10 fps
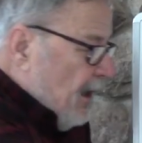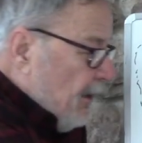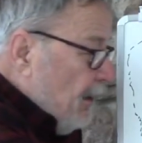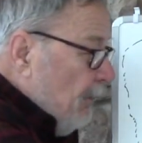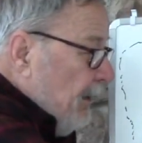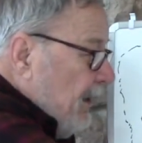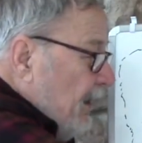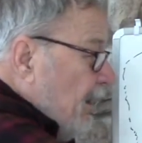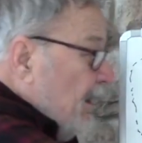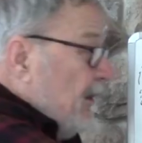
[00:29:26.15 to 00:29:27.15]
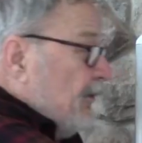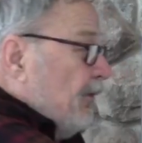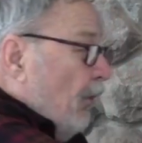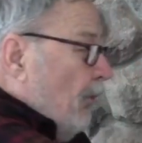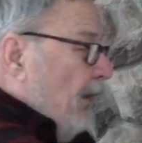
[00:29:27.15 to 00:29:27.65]
are gonna be in these
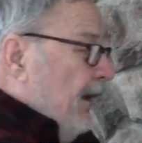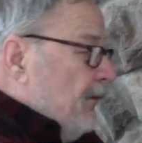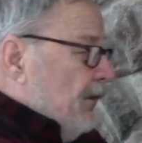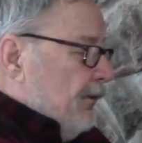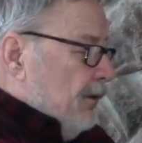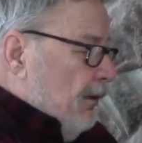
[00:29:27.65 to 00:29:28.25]
doe ranges.